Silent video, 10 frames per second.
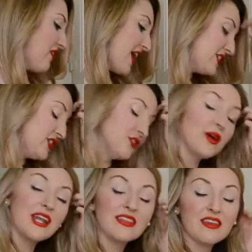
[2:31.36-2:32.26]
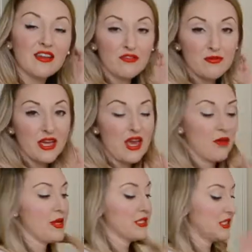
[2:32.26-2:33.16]
I do anything from a cake
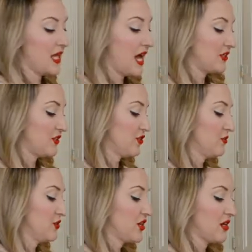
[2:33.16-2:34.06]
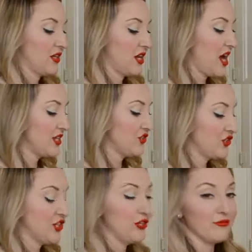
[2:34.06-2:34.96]
mix that has to do with chocolate. I just
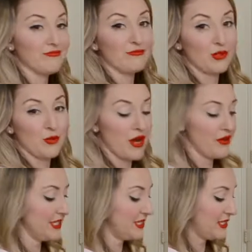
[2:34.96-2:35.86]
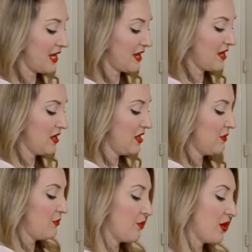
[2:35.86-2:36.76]
don't. For the brownies, like,
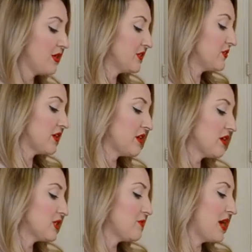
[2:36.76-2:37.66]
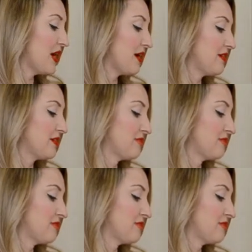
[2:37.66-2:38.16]
brownies aren't that hard to make,